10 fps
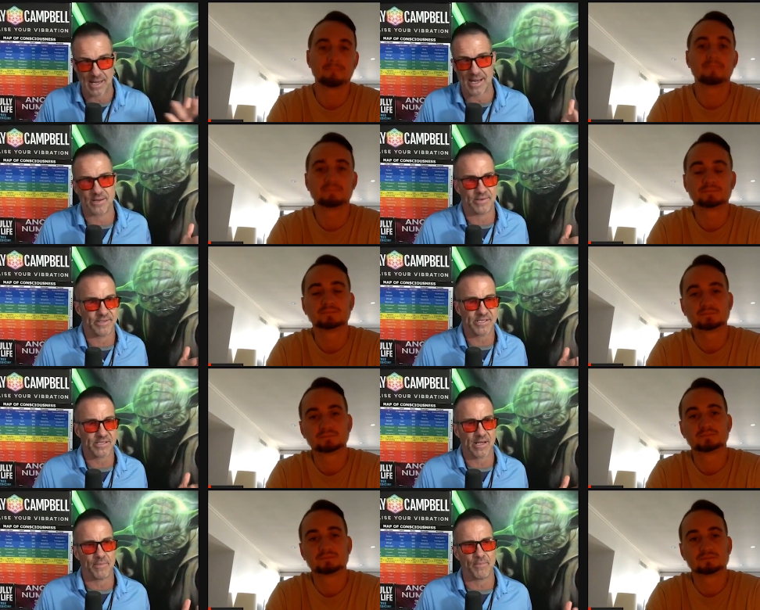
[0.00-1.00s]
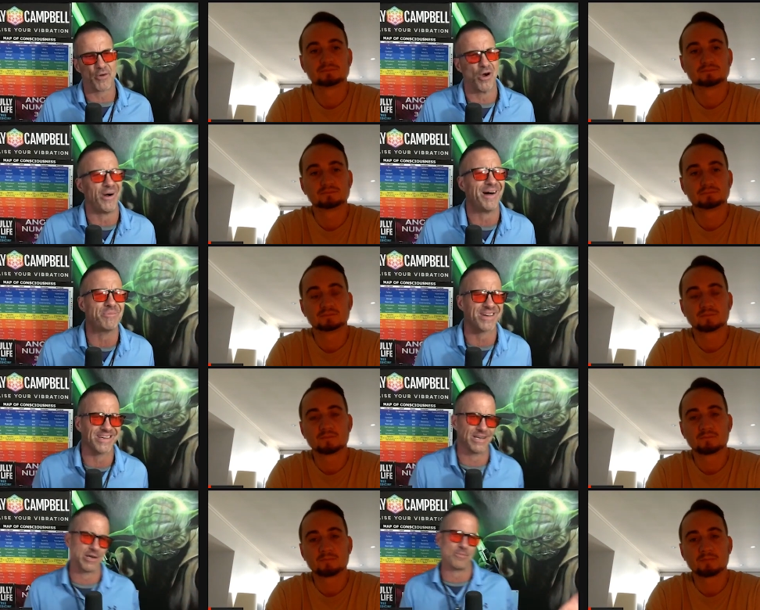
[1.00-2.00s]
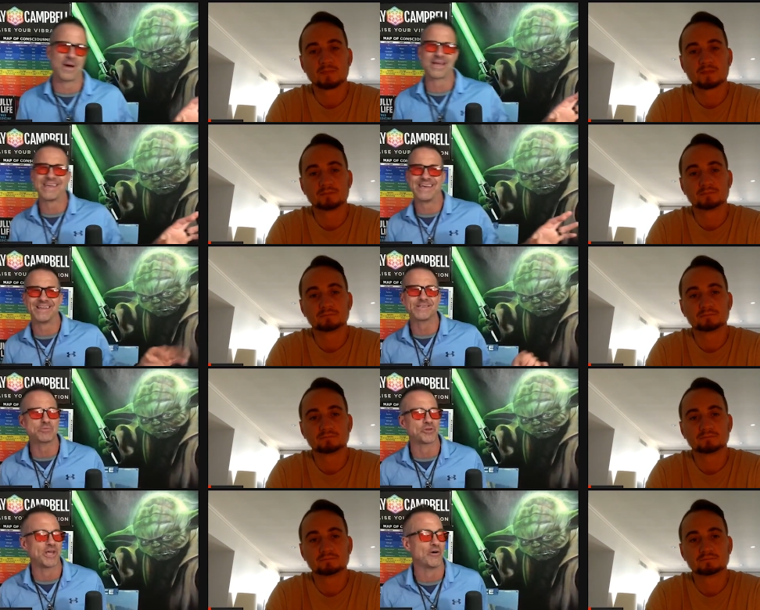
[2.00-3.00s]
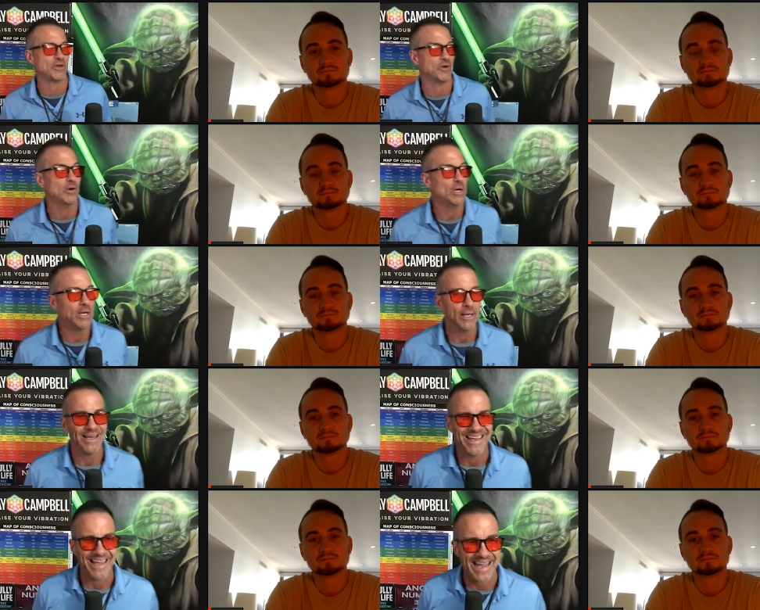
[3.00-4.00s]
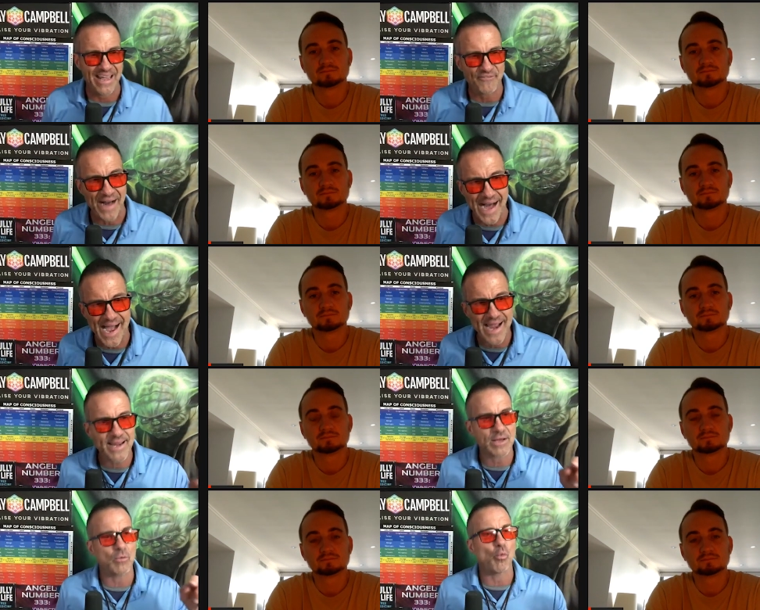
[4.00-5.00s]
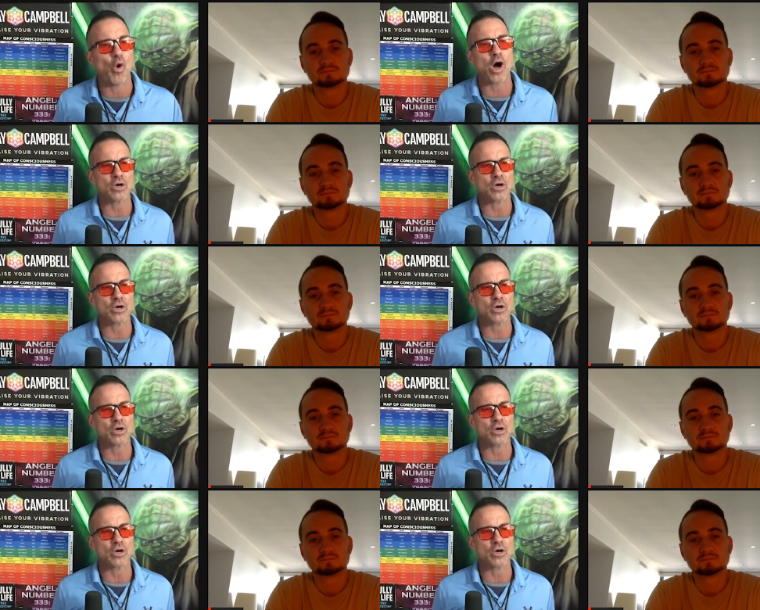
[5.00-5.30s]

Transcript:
Speaker 1: i uh, bro i'm not kidding you my kids will tell you if i walk